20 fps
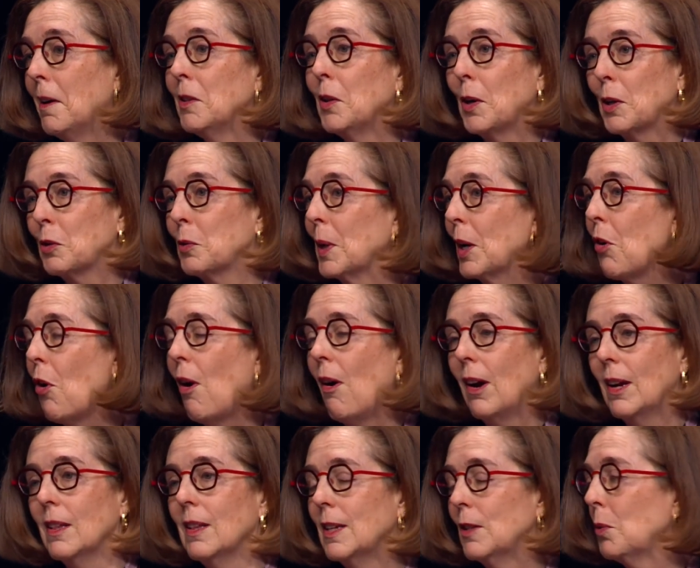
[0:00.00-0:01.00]
Electric
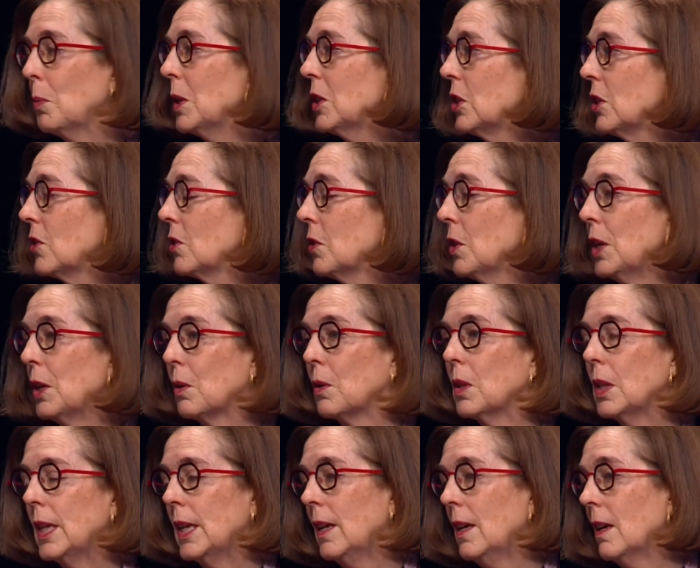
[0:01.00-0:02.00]
Island, which is
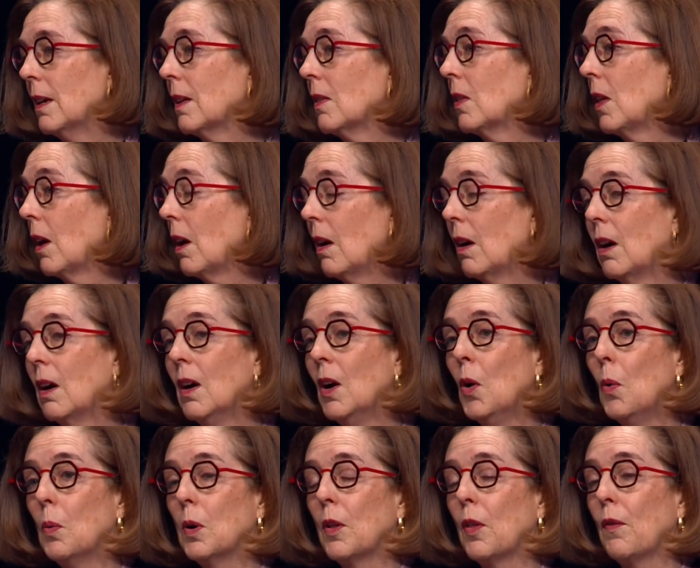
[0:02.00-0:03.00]
literally
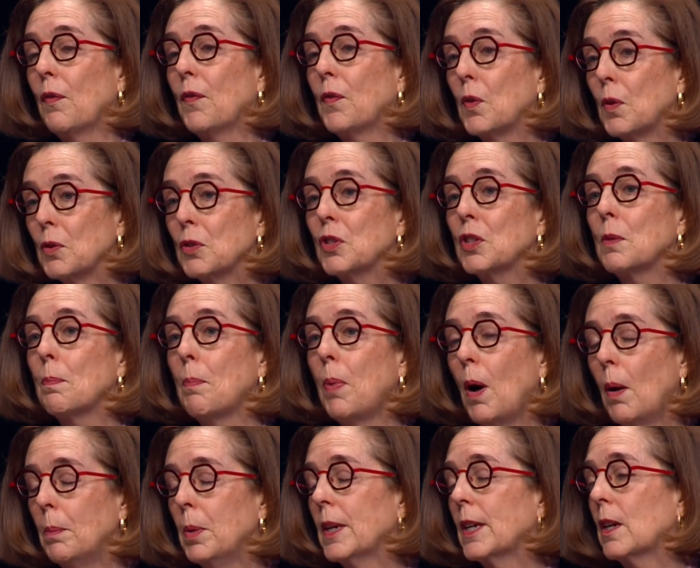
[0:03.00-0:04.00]
one of the first
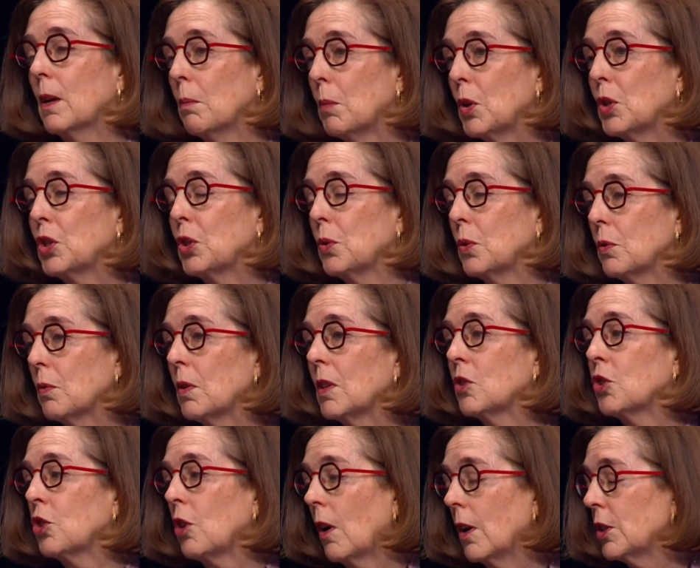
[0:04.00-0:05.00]
public commercial
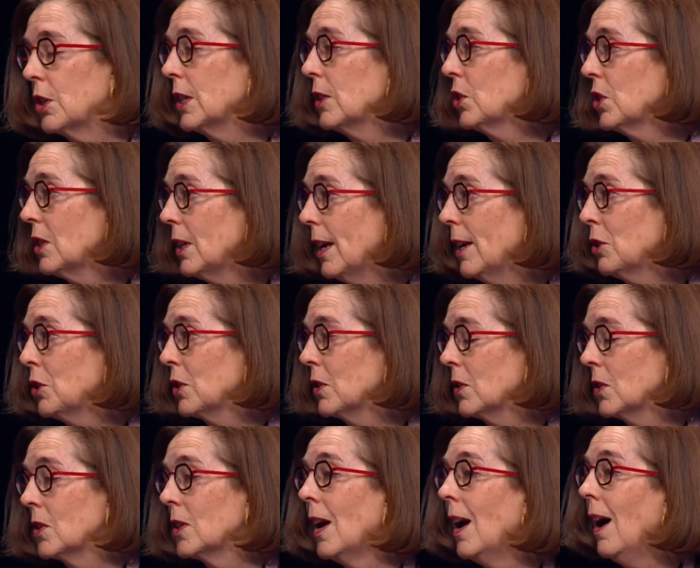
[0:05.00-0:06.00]
charging
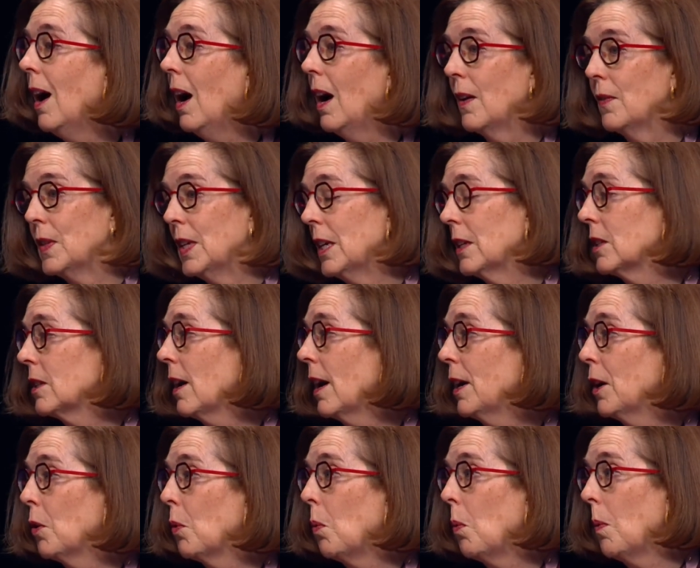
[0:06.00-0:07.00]
stations on the
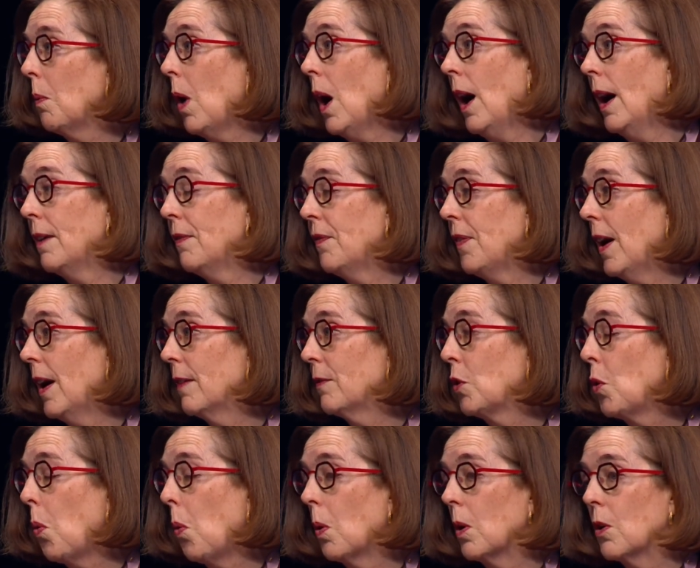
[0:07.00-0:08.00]
entire
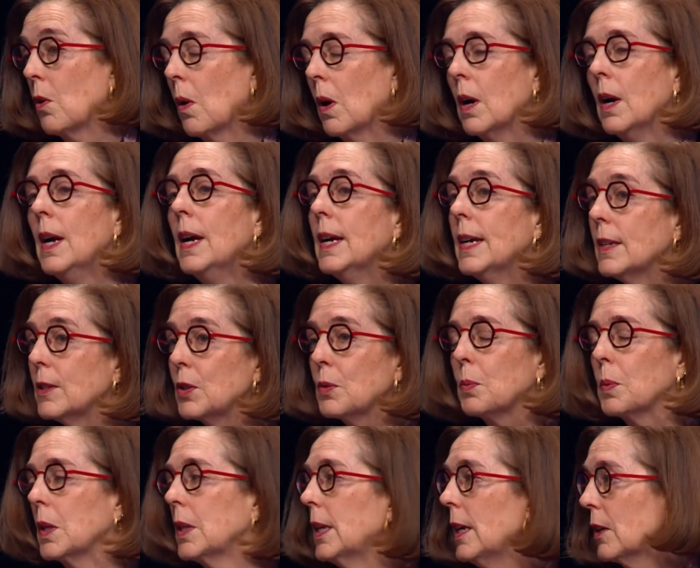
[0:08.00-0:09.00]
I-5 corridor. It's
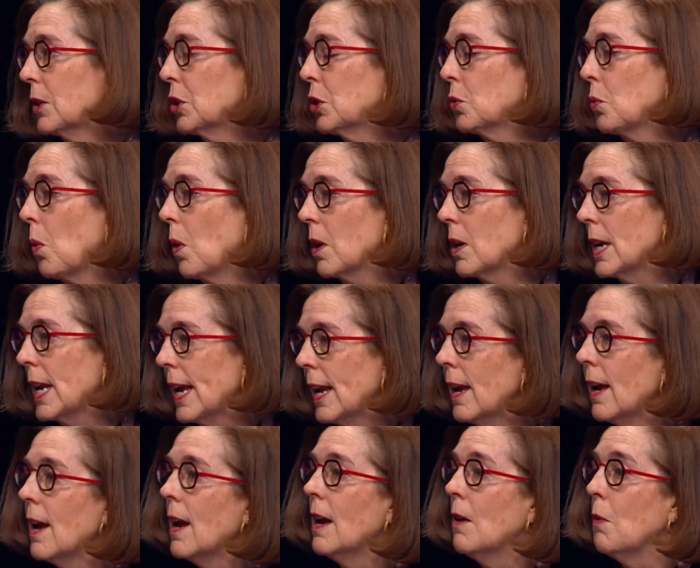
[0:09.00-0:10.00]
really extraordinary.